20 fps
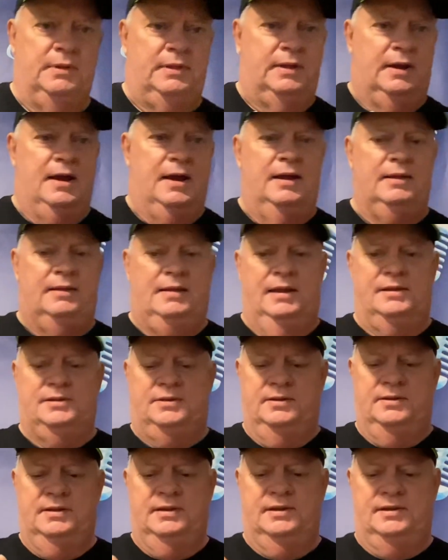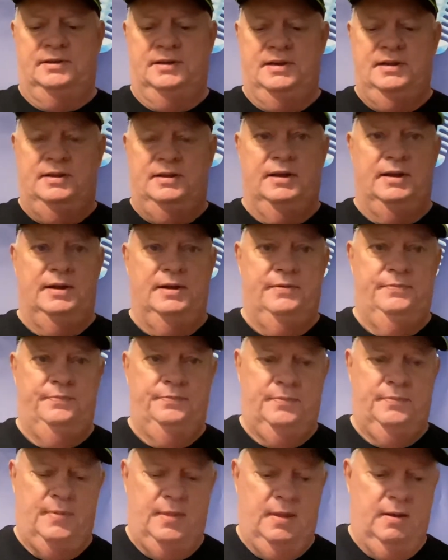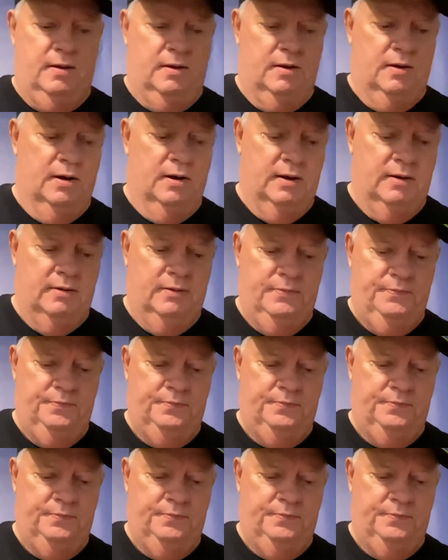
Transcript: the contents of this CD are,